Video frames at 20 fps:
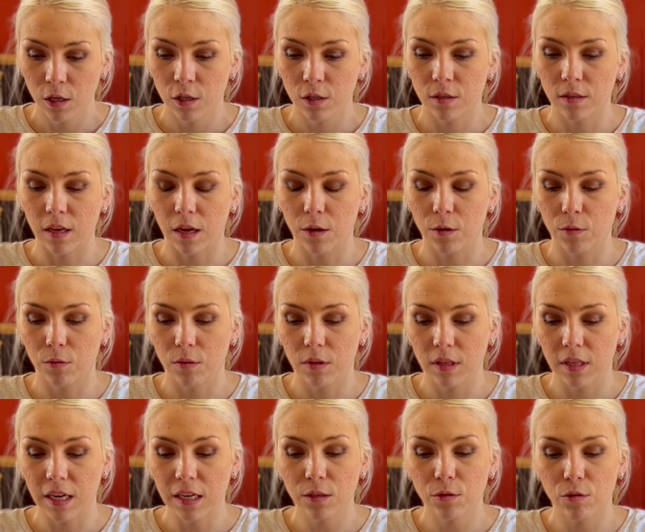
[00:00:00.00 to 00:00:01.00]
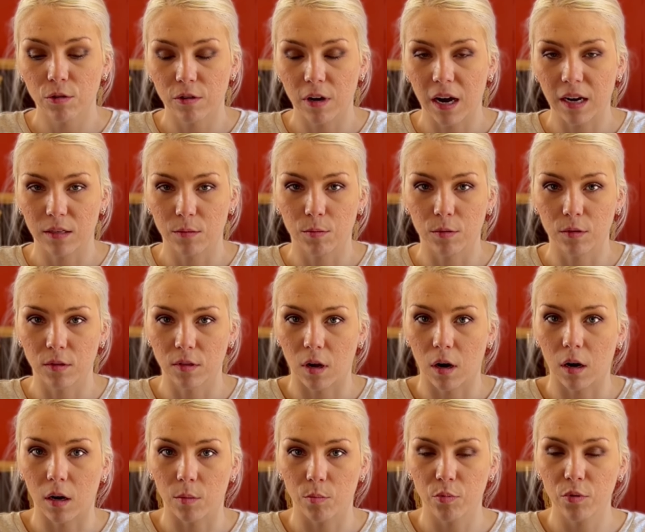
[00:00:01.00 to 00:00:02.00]
So these retractables
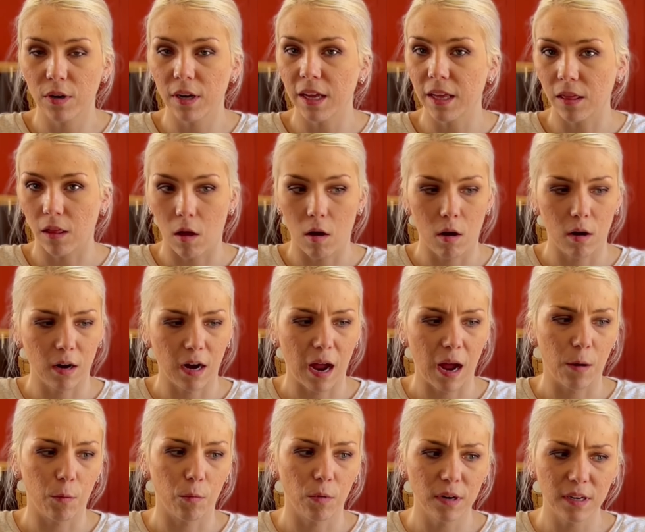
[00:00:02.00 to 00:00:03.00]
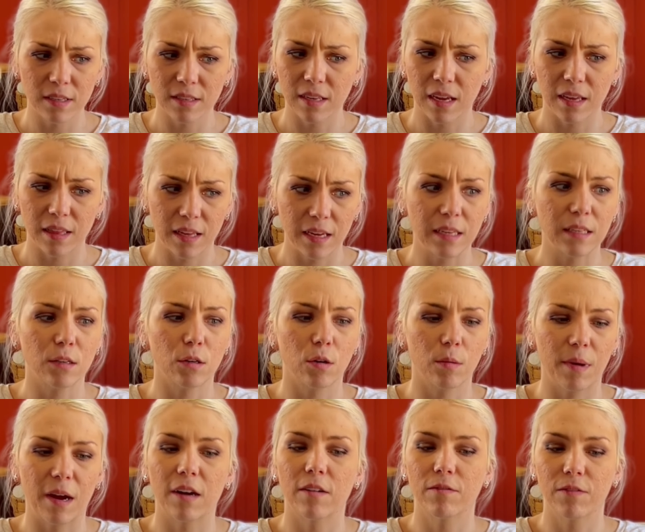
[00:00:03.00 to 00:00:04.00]
are pretty long. I want to say these are
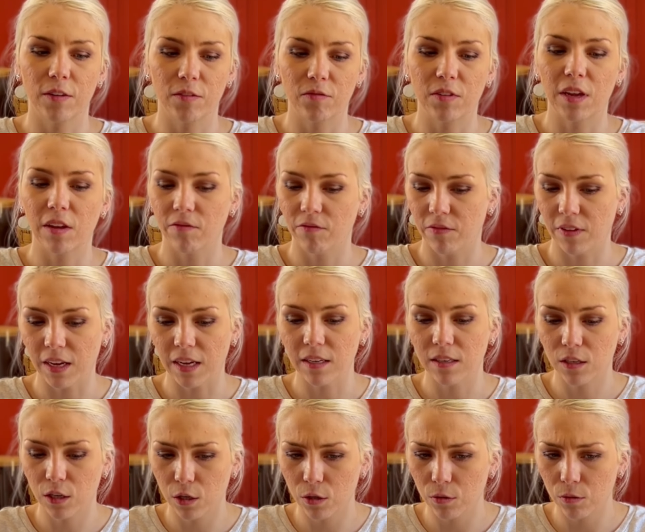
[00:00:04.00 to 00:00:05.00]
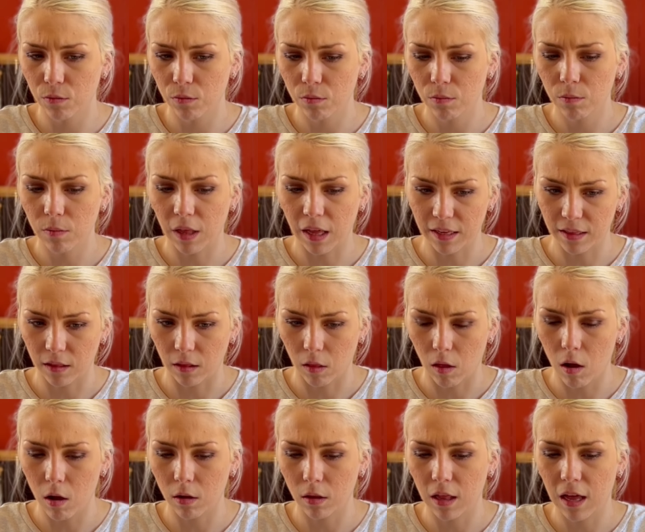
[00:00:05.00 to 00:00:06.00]
about 15 feet too, like the
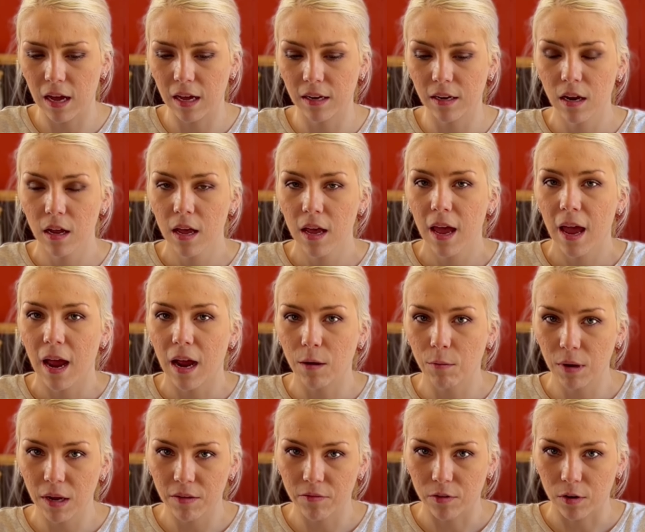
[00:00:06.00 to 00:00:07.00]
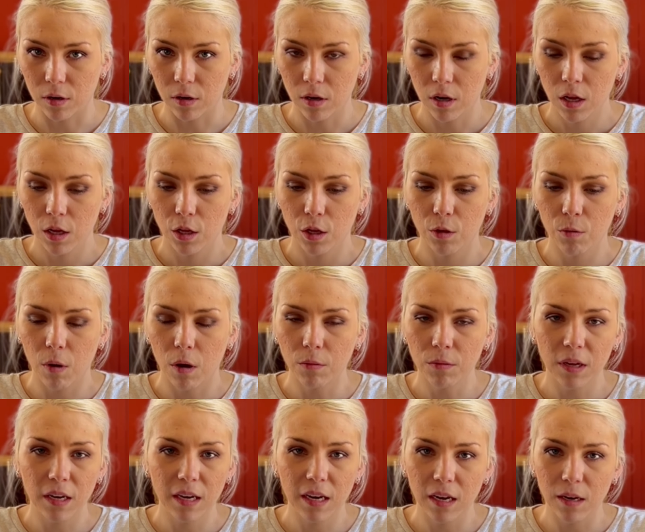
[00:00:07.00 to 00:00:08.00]
long line. However, you
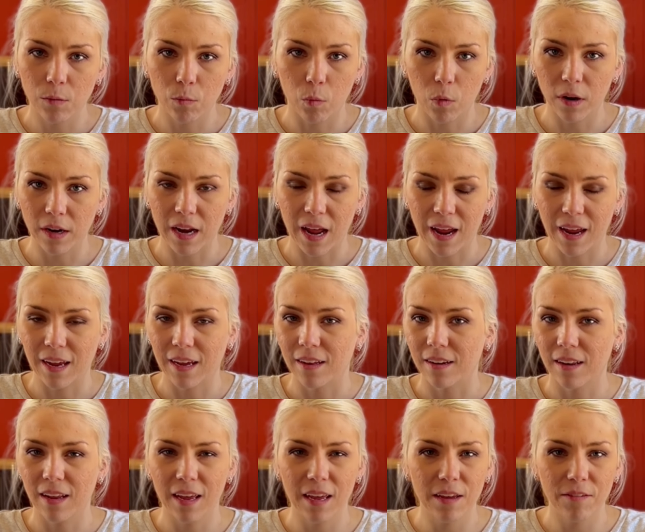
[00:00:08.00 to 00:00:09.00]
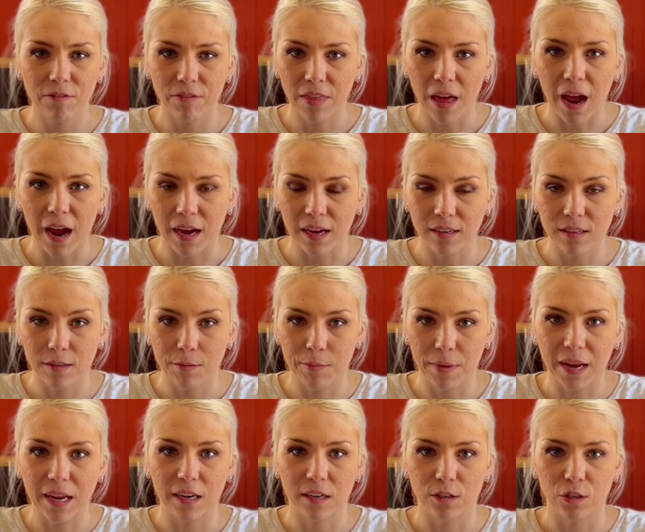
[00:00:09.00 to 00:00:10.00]
only need one hand, if that, to
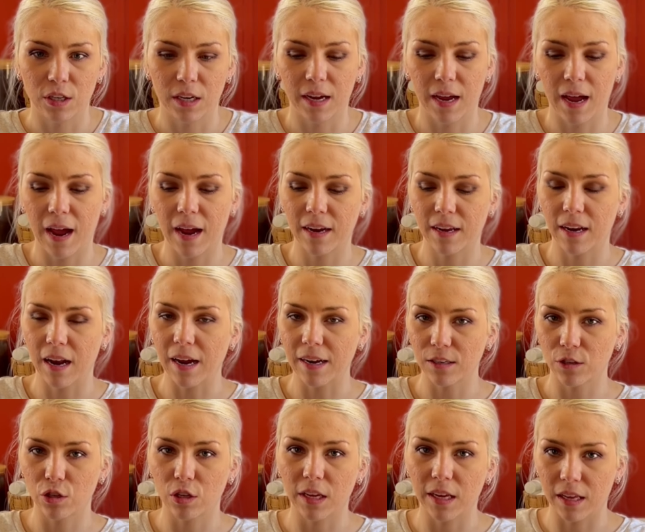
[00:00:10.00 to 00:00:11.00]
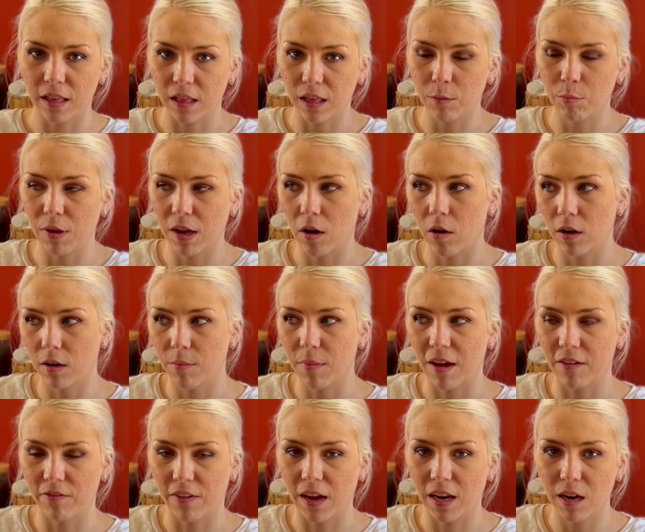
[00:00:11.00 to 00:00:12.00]
manage it. I could actually clip it onto
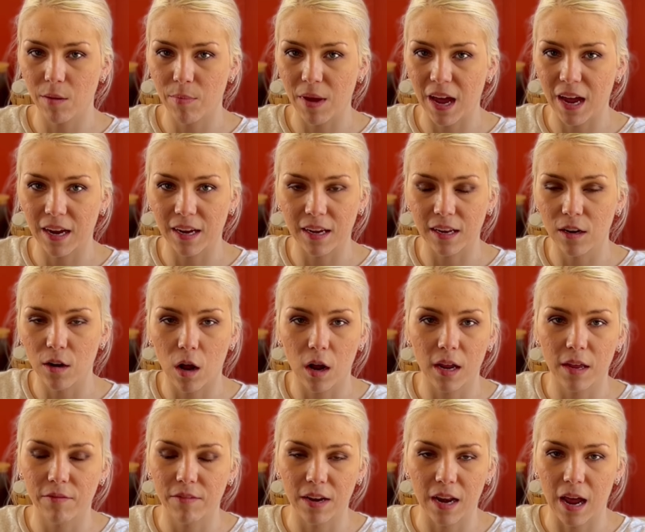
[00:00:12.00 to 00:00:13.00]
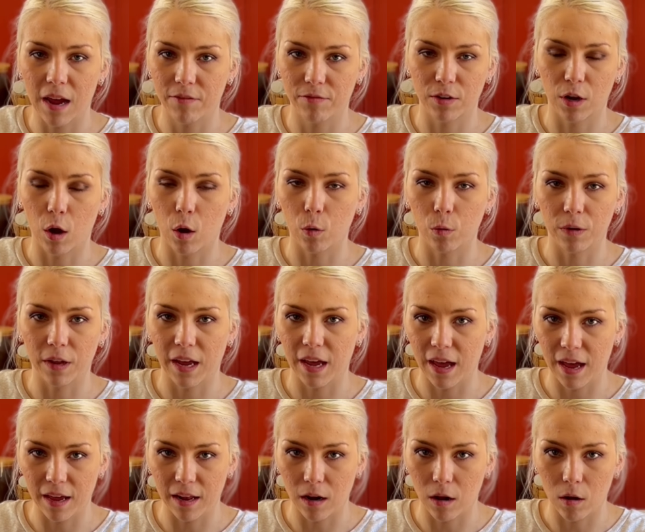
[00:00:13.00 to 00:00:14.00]
my fanny pack and not even have to hold it
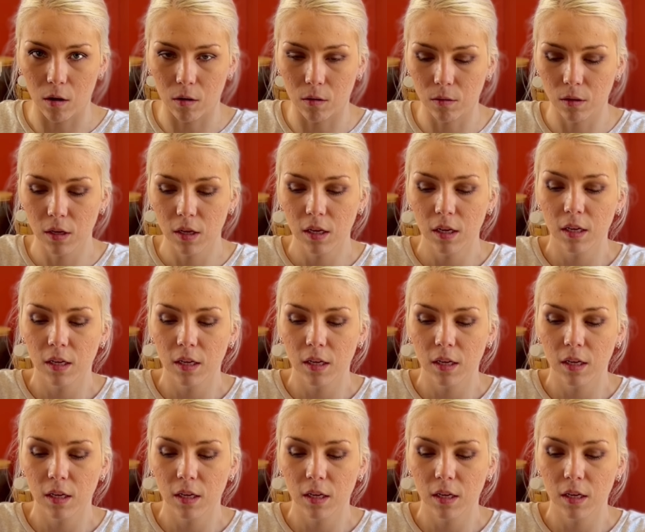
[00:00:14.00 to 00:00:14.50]
at all.